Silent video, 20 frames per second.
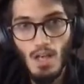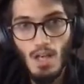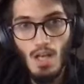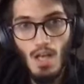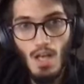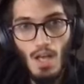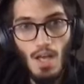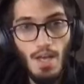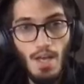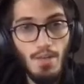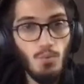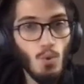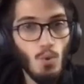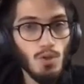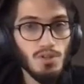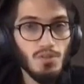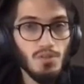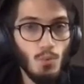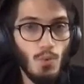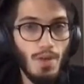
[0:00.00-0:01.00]
It
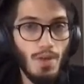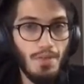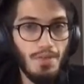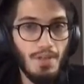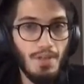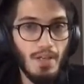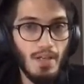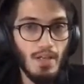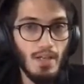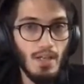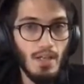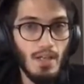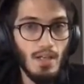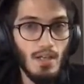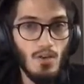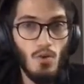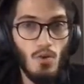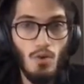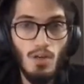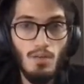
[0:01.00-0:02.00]
works with
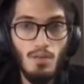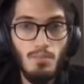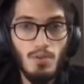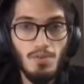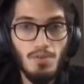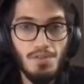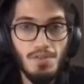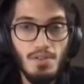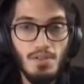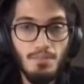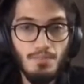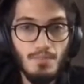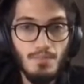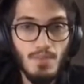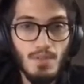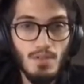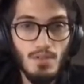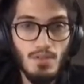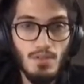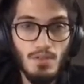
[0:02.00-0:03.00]
callables,
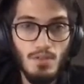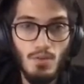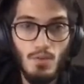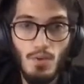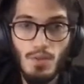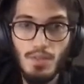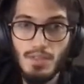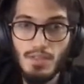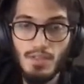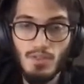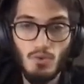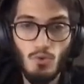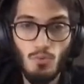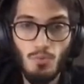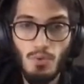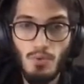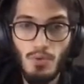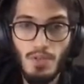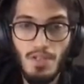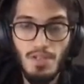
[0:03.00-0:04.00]
so it's
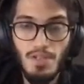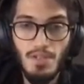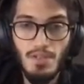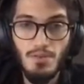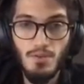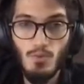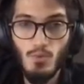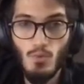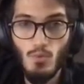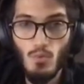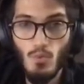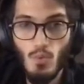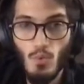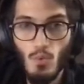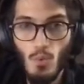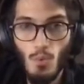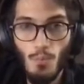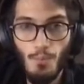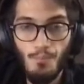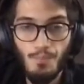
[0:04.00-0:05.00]
super easy
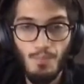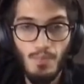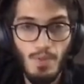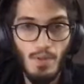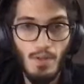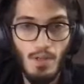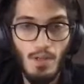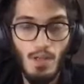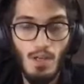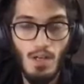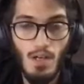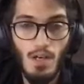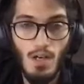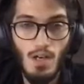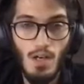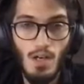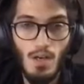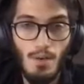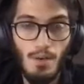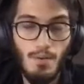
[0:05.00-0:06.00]
to
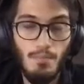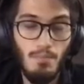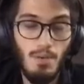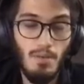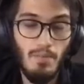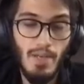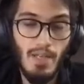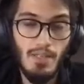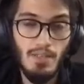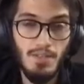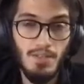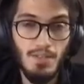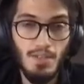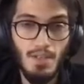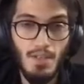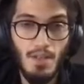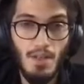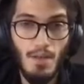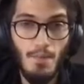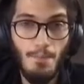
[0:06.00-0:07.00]
implement
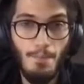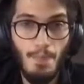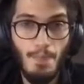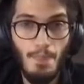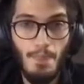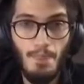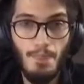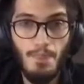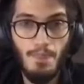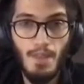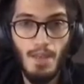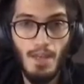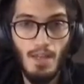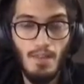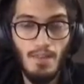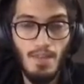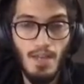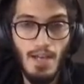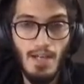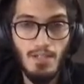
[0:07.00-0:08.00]

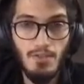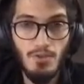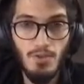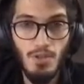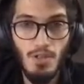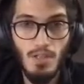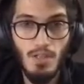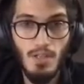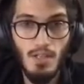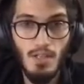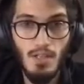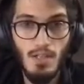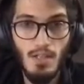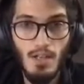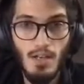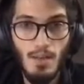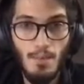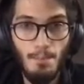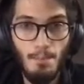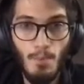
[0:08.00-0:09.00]
the actual
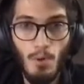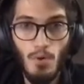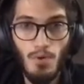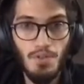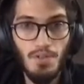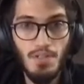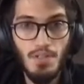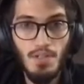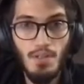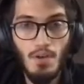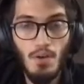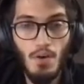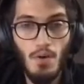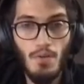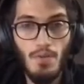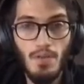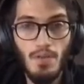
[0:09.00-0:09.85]
body of the